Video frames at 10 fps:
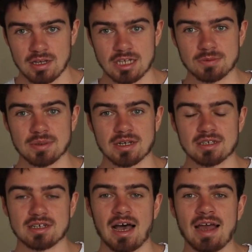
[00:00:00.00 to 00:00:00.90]
It's
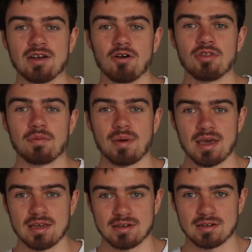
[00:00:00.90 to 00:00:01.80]
because I know the
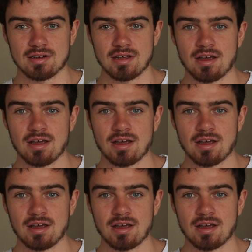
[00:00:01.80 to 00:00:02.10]
pain